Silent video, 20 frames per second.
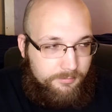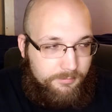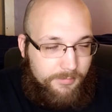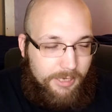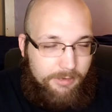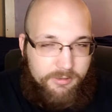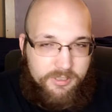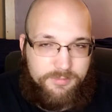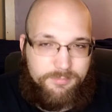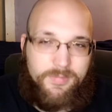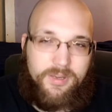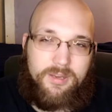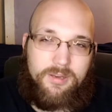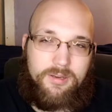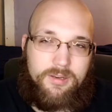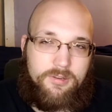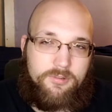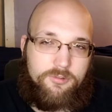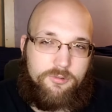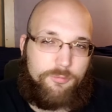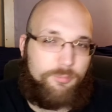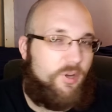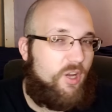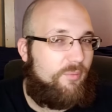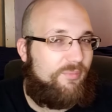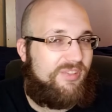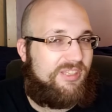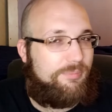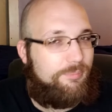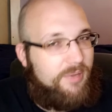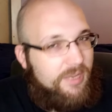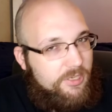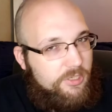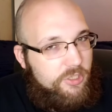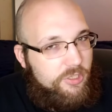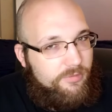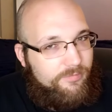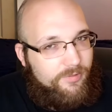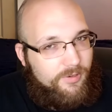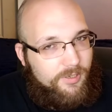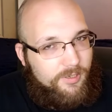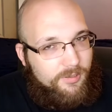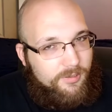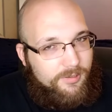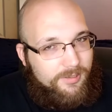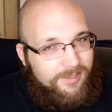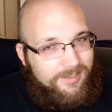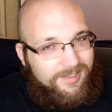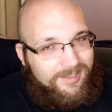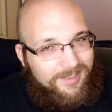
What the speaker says: he was made into Bulma's bitch for